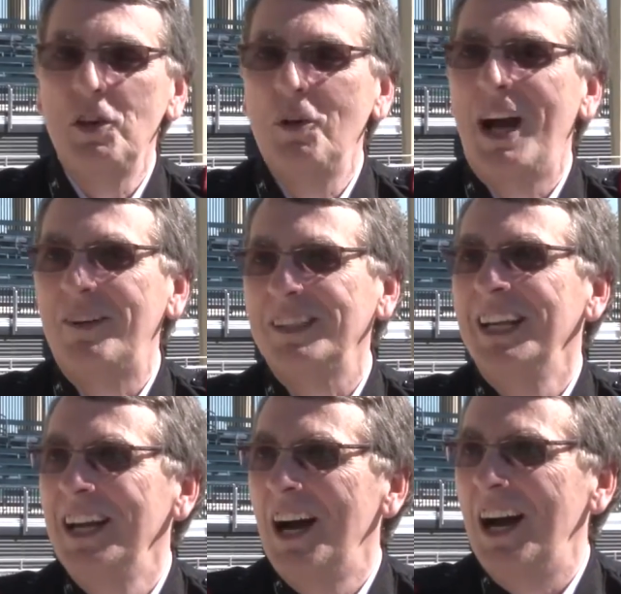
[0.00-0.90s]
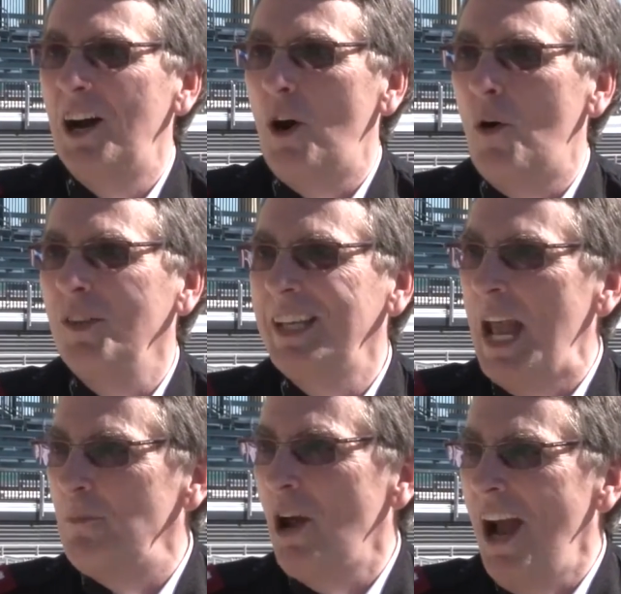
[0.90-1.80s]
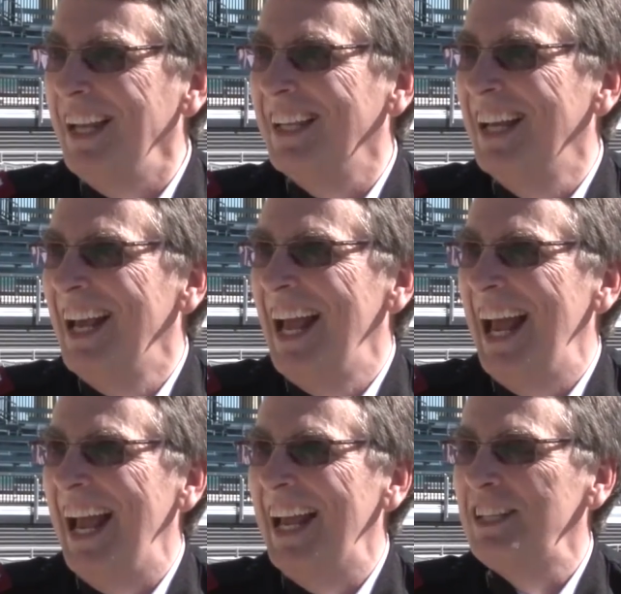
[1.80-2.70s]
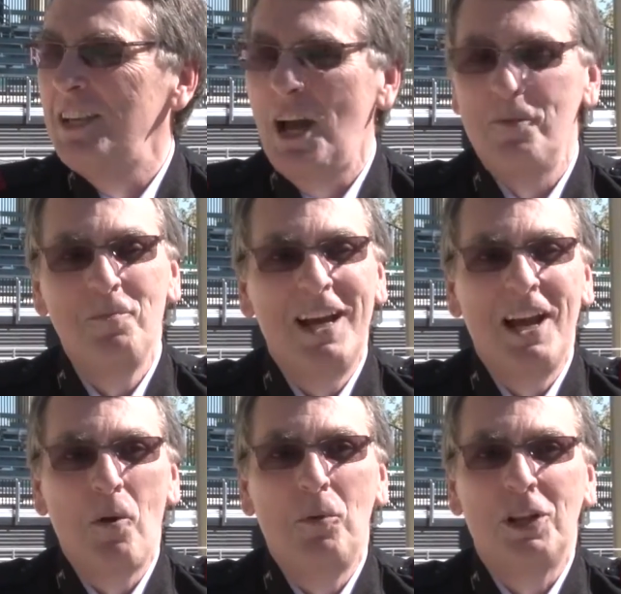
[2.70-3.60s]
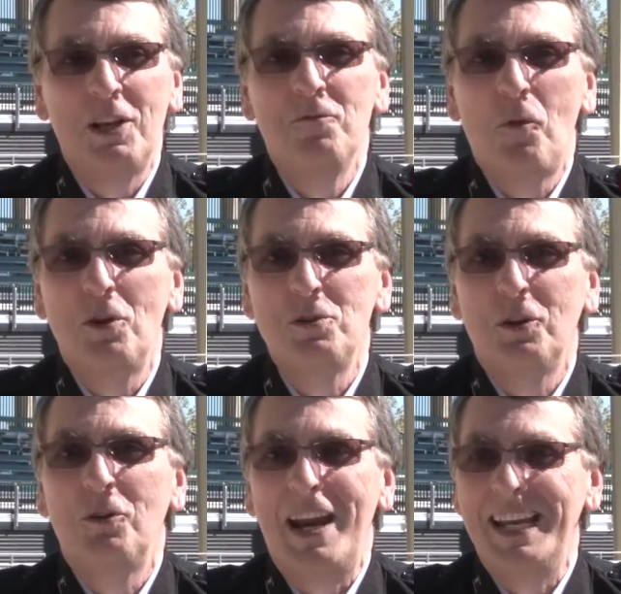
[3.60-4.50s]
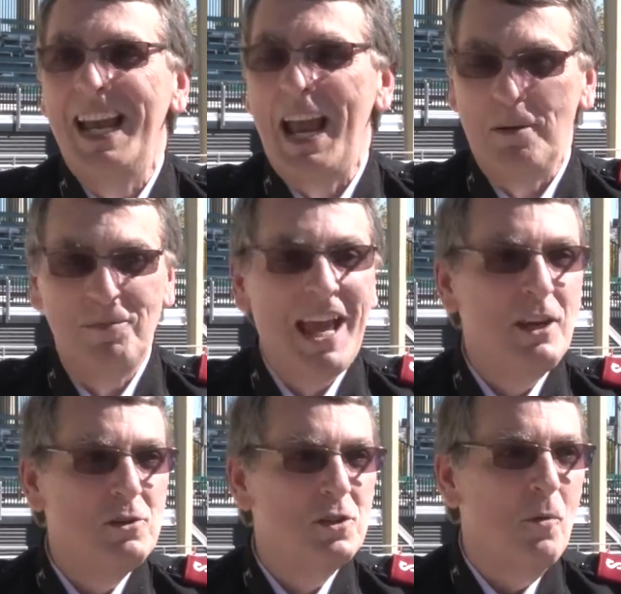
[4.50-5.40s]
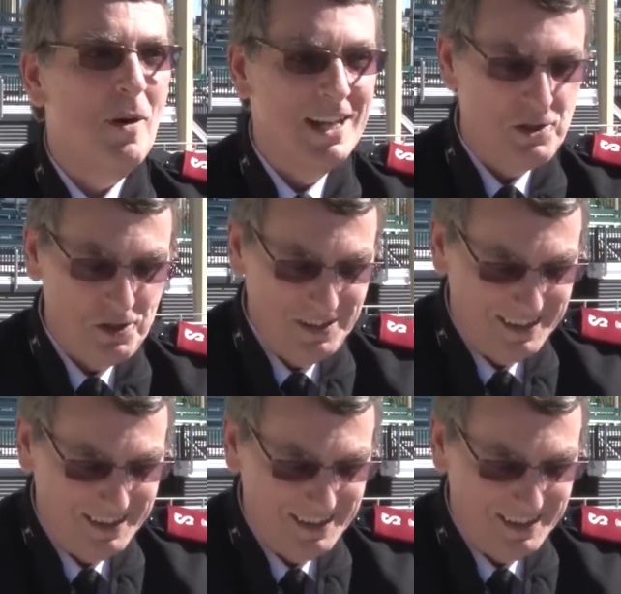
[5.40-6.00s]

you out on game night, and we're looking forward to a great game. Thank you so much.